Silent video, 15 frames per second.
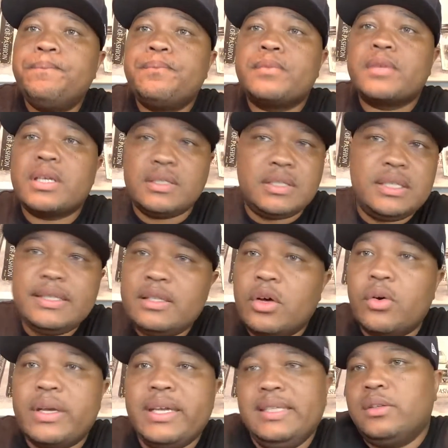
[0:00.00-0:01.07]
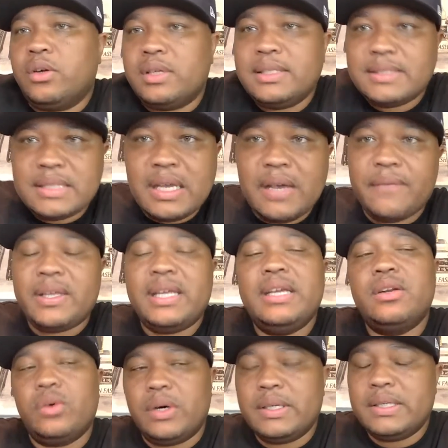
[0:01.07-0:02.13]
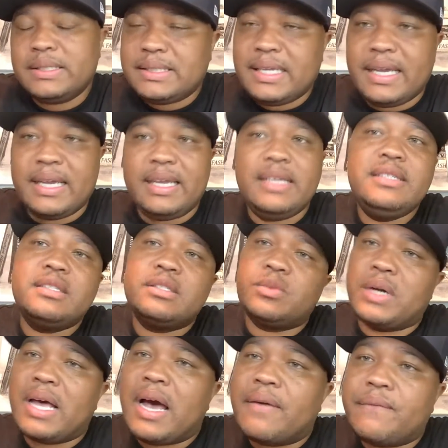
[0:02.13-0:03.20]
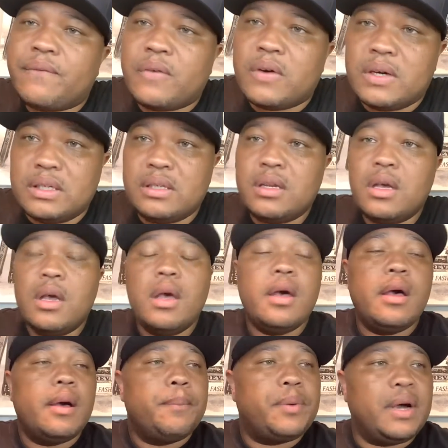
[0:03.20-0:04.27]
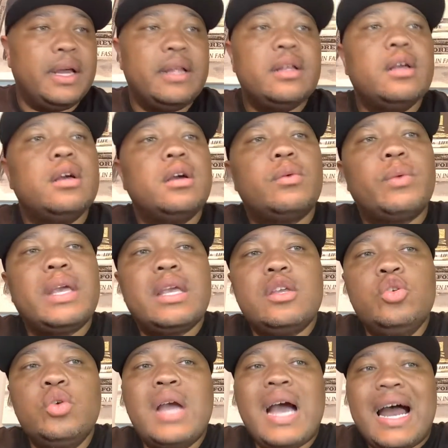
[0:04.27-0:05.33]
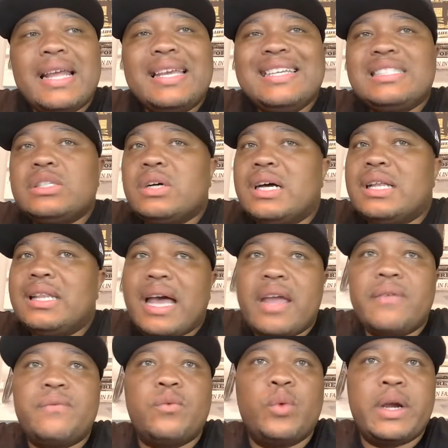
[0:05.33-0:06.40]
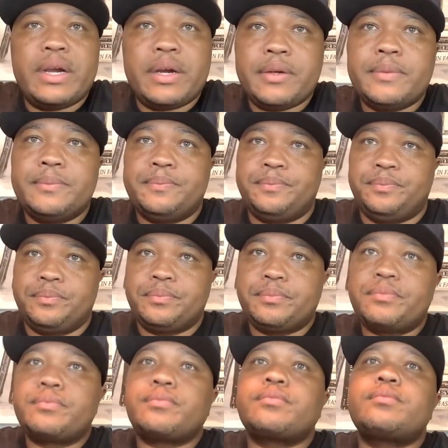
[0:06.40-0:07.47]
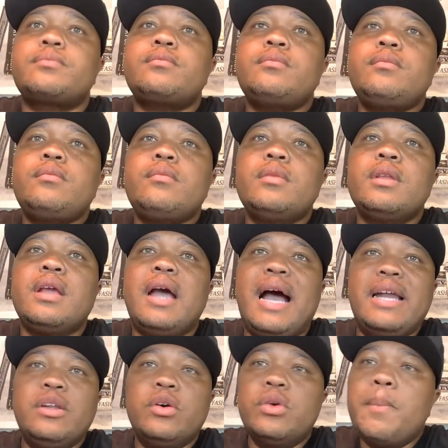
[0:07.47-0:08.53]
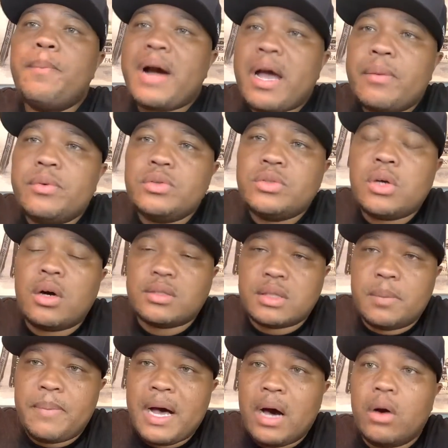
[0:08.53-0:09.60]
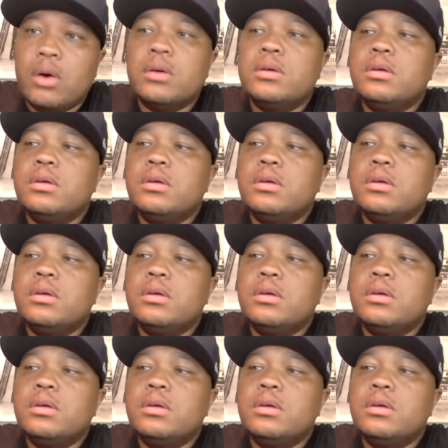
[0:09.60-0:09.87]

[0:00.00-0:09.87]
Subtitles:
because you know he's only 7. He don't understand. He just want to have fun. But you got to get to a life where, I know the Bible talks about